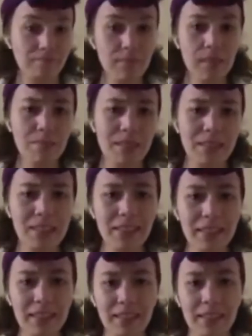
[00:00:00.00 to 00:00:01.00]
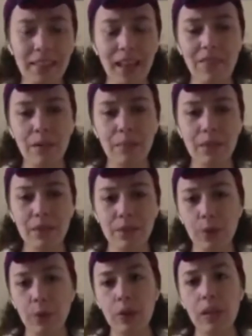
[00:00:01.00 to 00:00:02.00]
basically as a live
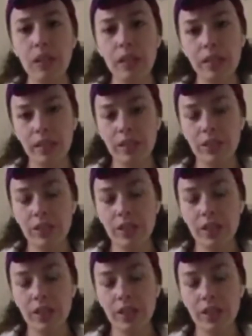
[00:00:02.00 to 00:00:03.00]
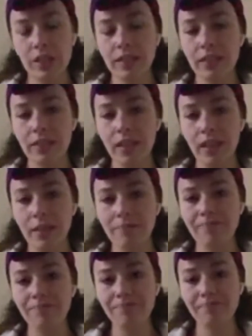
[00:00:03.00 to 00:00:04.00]
episode that just gets
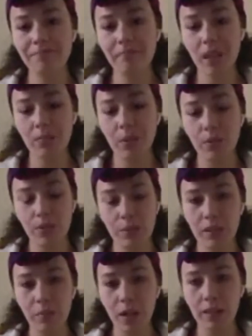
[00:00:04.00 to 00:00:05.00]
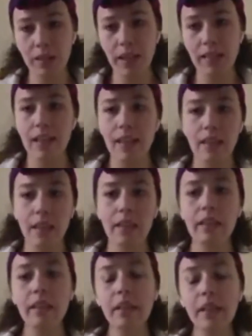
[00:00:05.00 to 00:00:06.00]
posted within the podcast, and
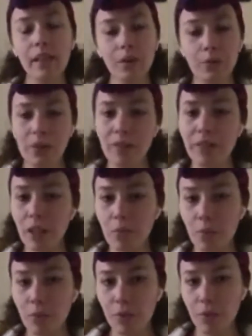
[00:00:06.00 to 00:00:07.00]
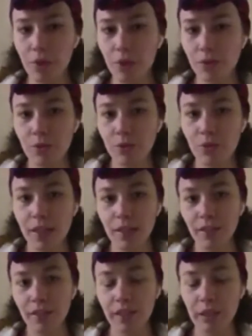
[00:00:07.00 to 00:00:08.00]
then it'll be available through the YouTube
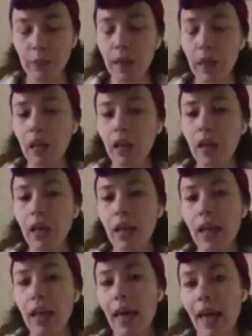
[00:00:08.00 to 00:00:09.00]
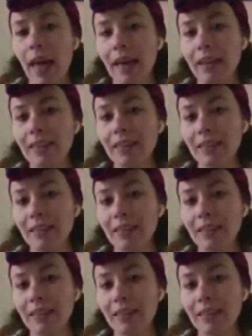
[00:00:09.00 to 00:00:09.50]
channel as well. And